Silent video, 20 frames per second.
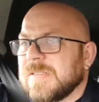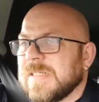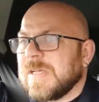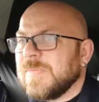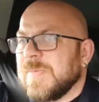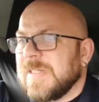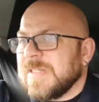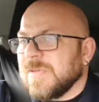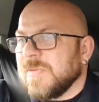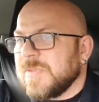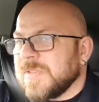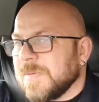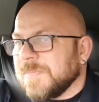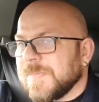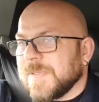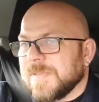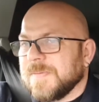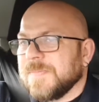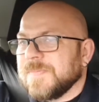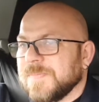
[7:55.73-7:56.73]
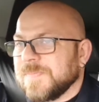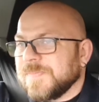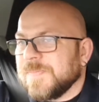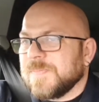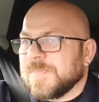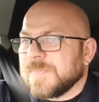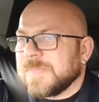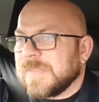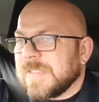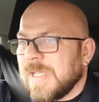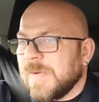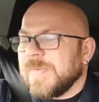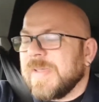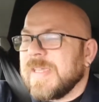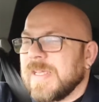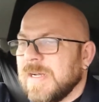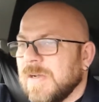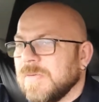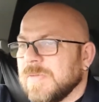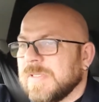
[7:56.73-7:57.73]
can we do something? Can we
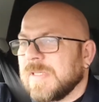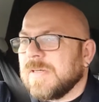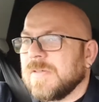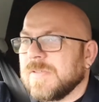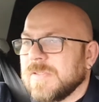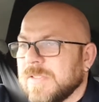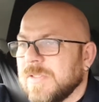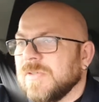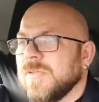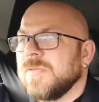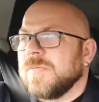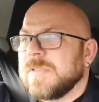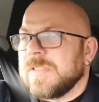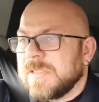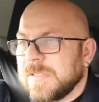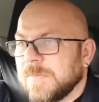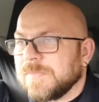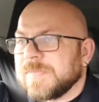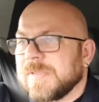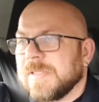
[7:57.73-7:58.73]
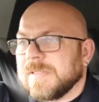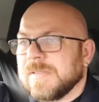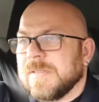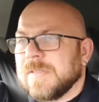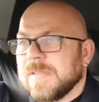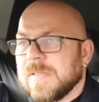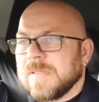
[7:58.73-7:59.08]
get out there and do something